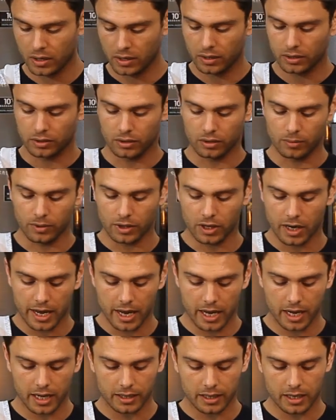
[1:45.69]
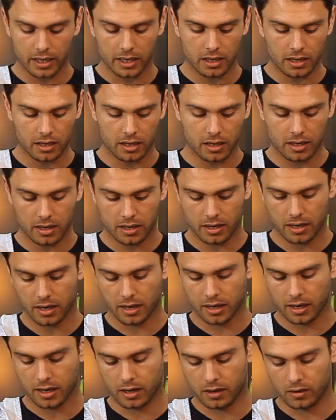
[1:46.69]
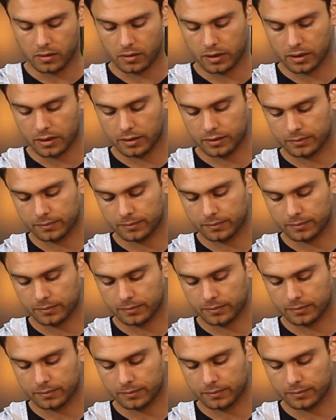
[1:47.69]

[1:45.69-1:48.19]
So we're gonna add in our